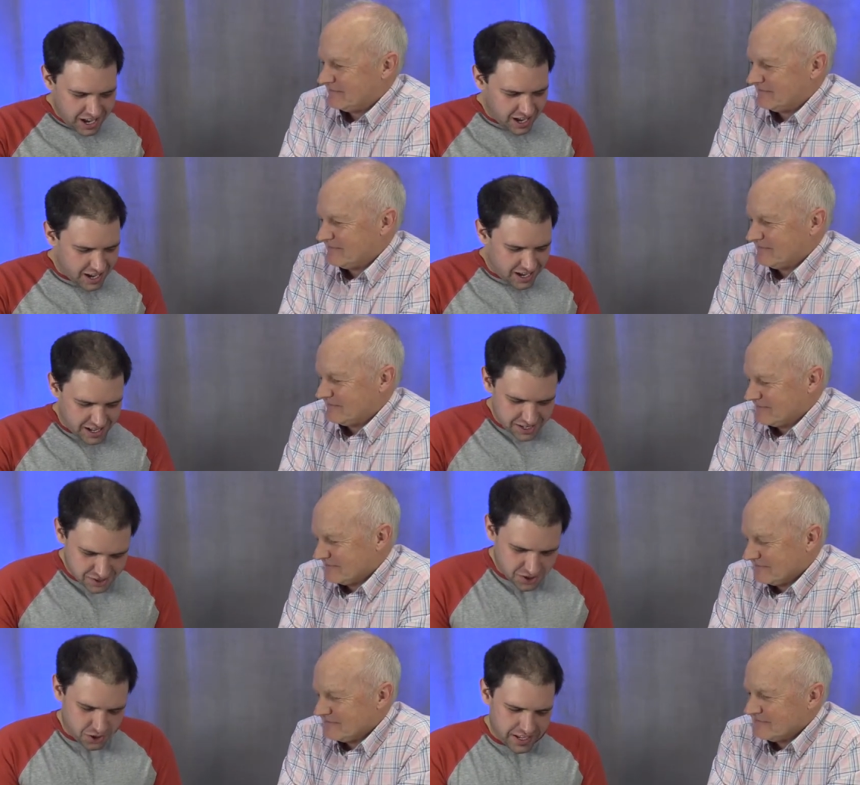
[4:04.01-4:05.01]
Speaker 1: Uh,
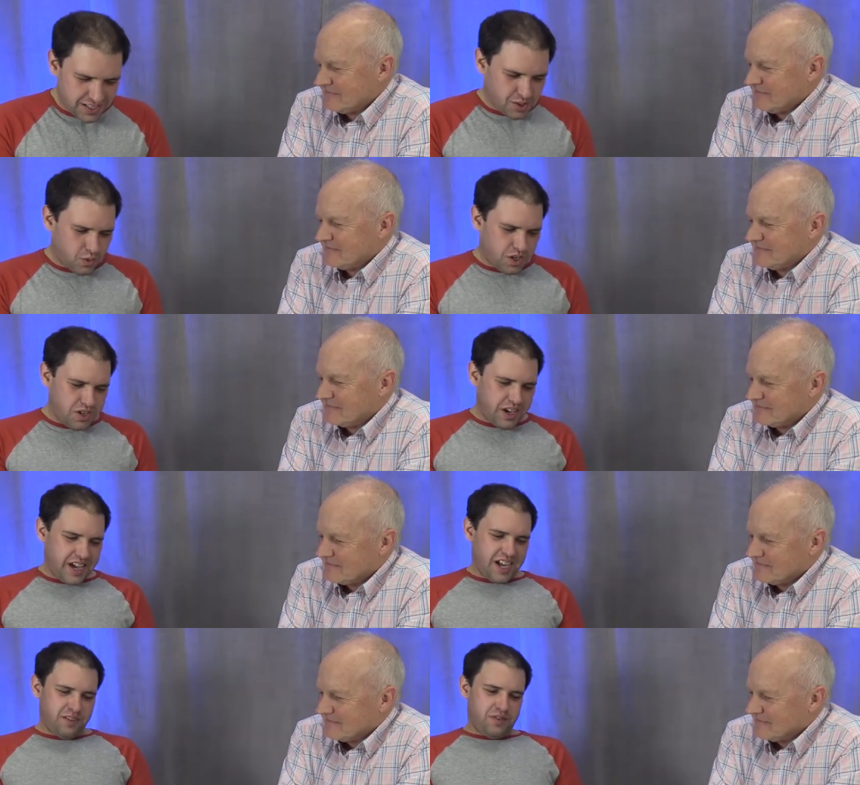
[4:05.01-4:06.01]
so that's what you
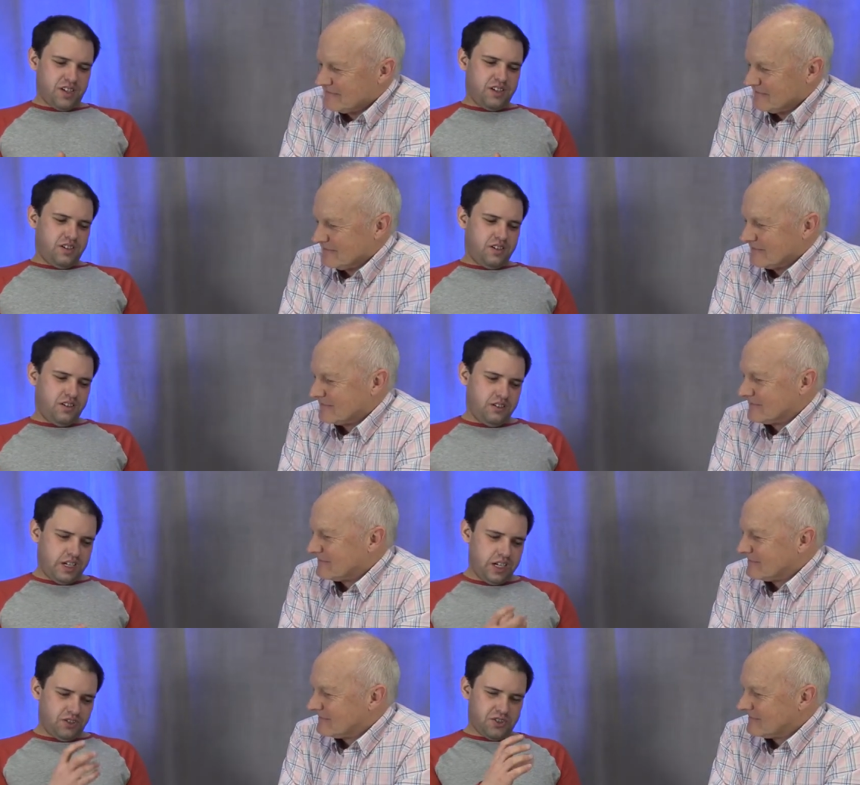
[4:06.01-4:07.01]
have in
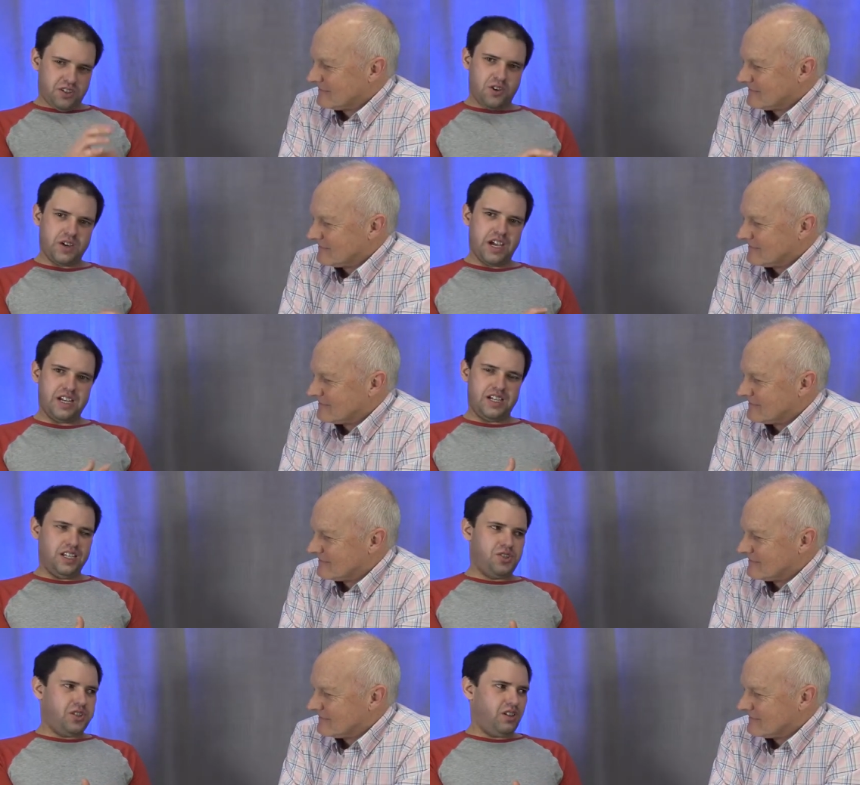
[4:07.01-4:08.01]
each going on in
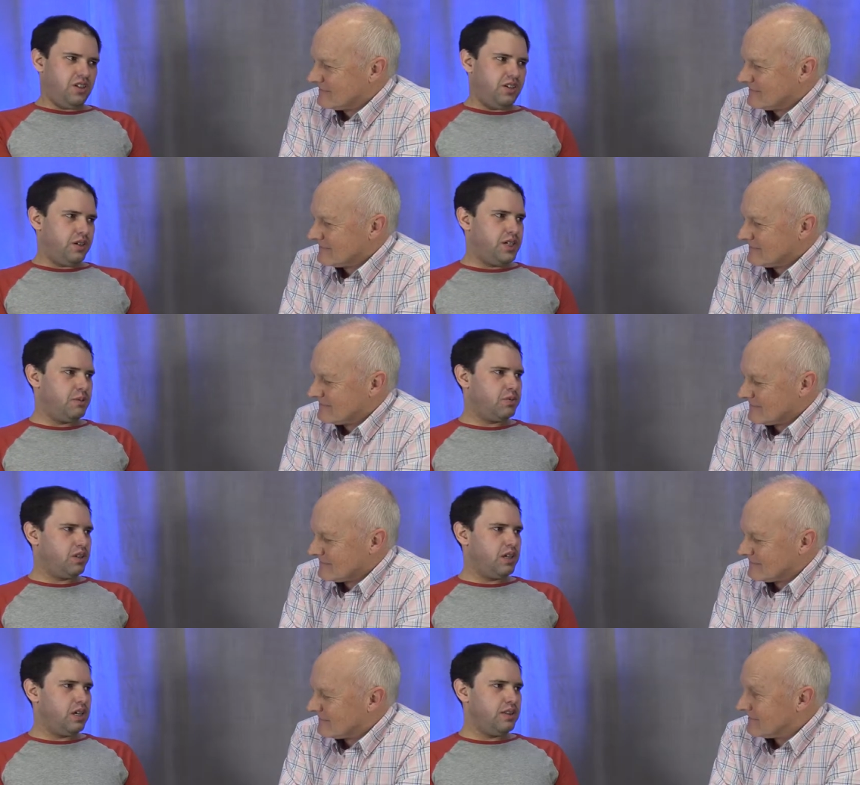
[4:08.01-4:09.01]
each cylinder.
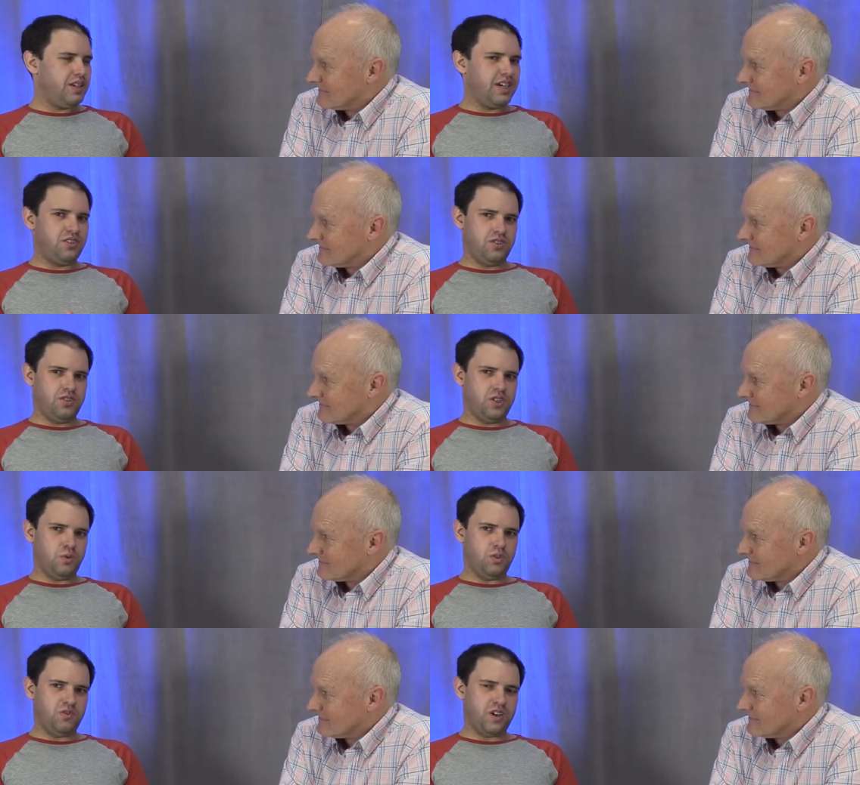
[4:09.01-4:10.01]
Typically, the engines that
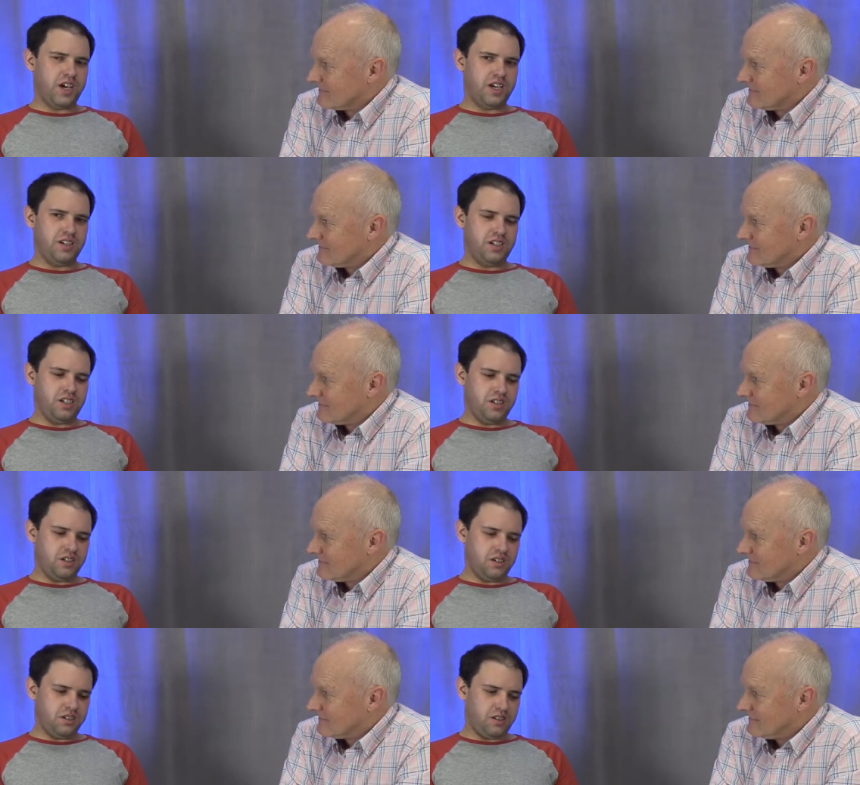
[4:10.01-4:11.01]
we'll find
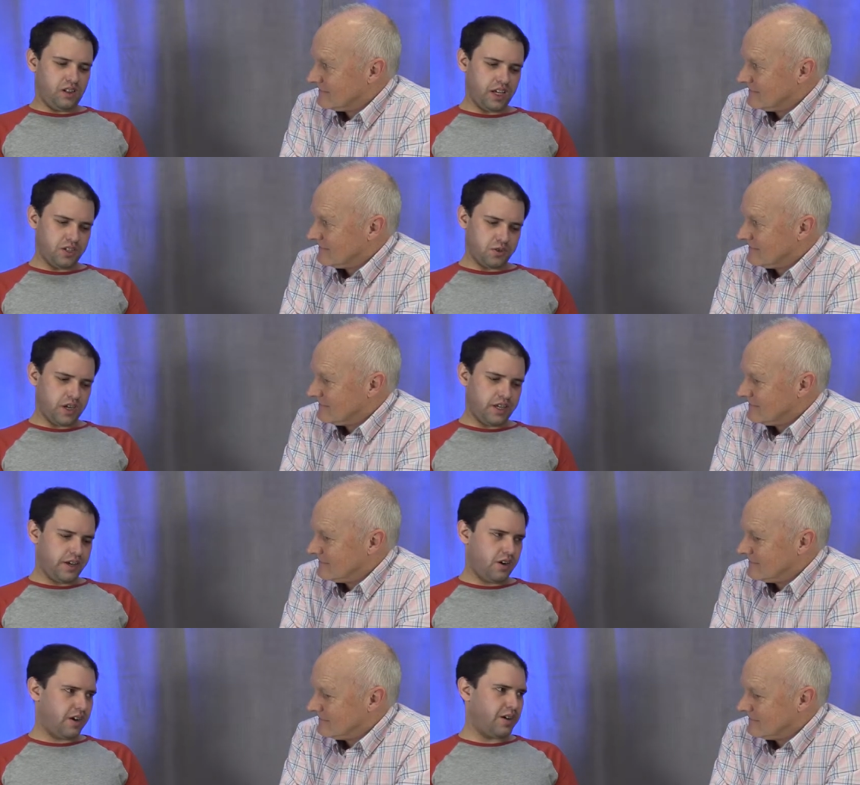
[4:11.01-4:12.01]
in light training
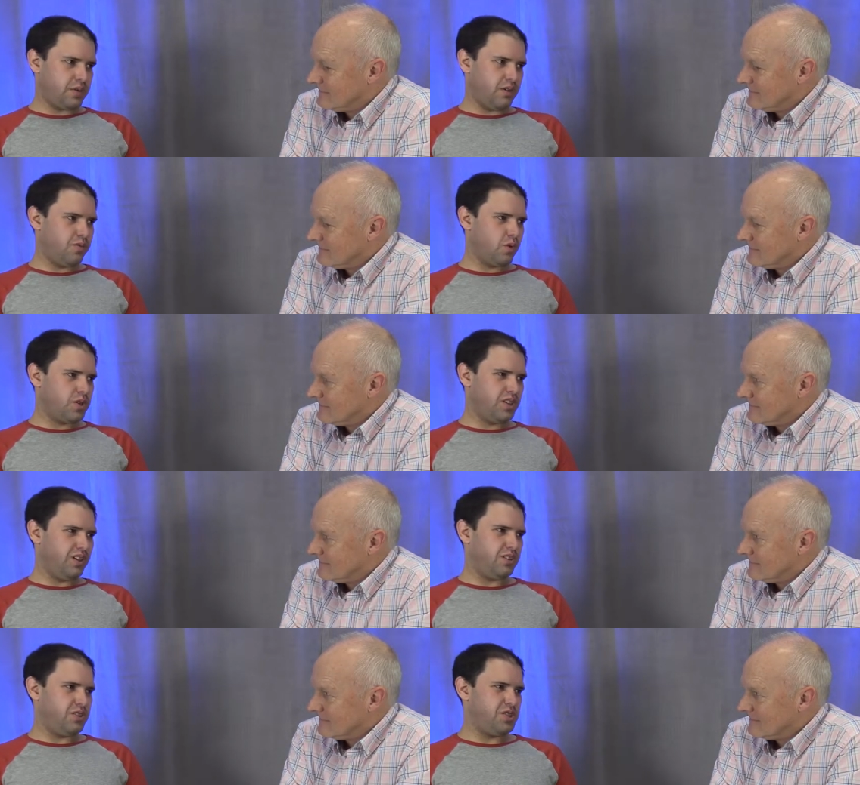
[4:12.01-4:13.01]
aircraft are four
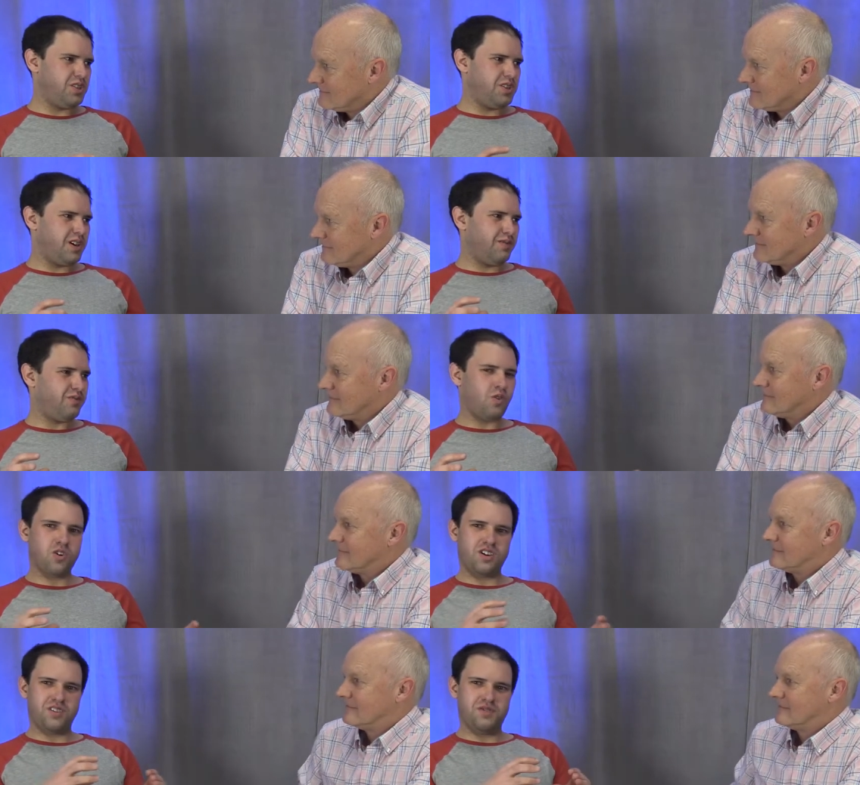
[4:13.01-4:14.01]
cylinders. So you have
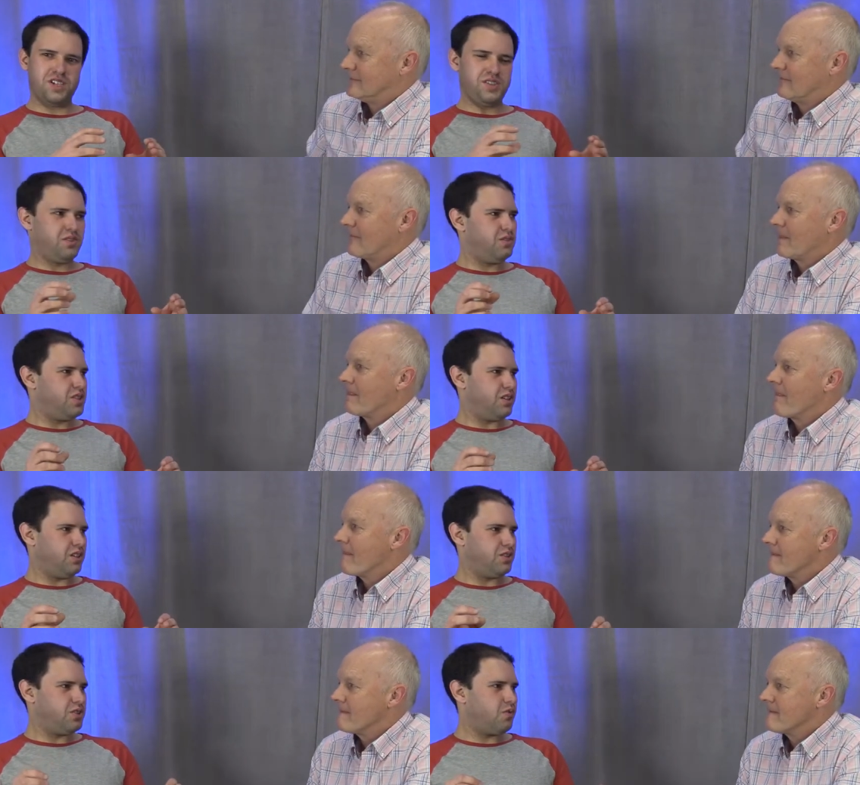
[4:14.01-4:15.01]
four of these
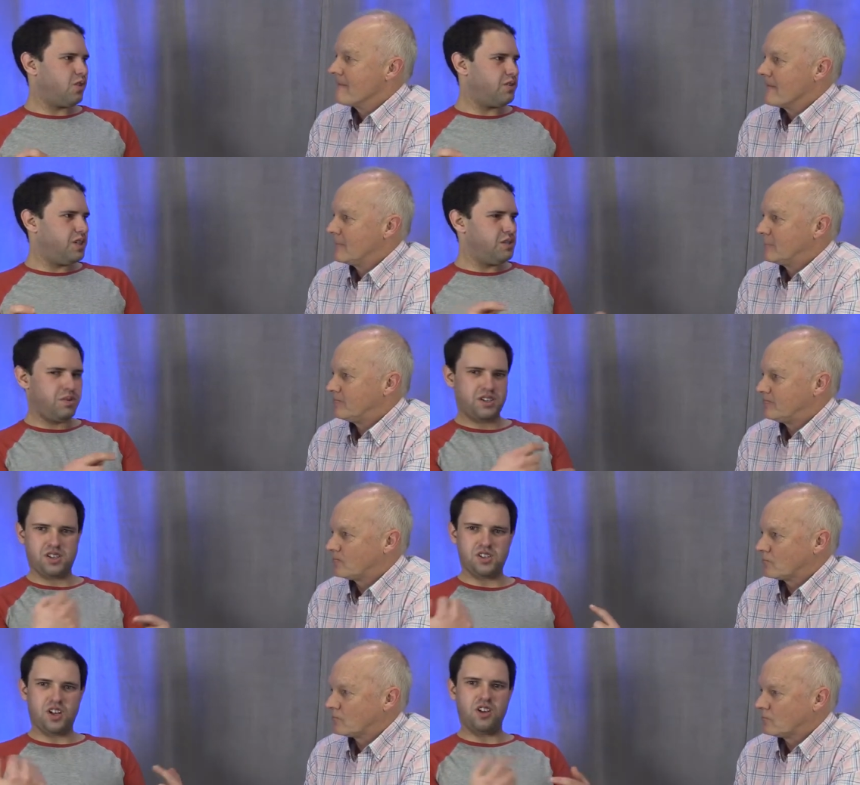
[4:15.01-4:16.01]
cylinders, four of these
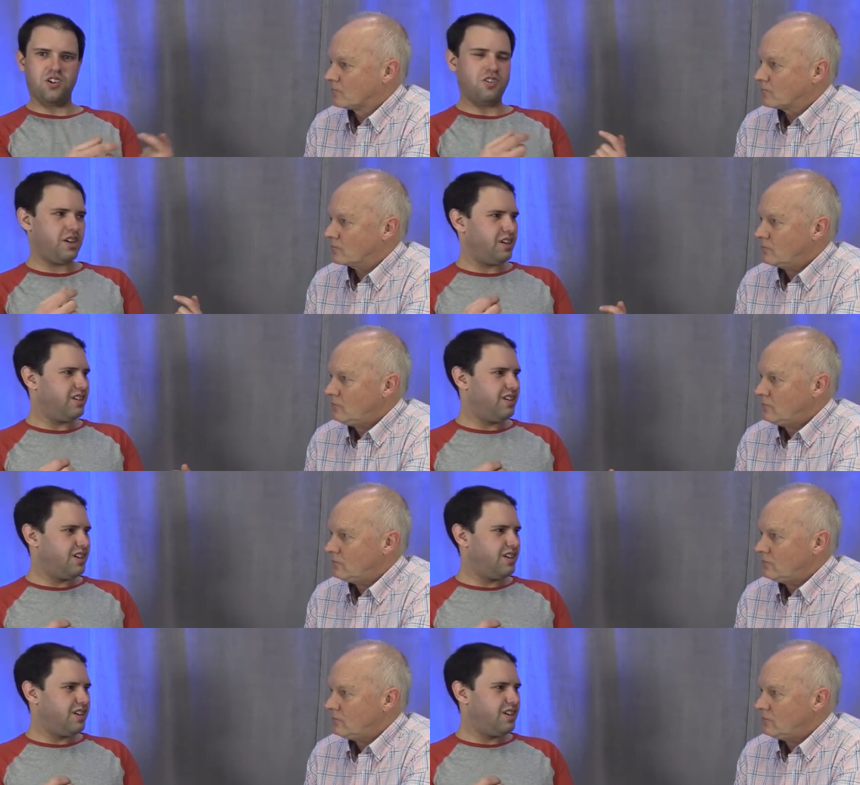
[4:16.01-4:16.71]
pistons, all going.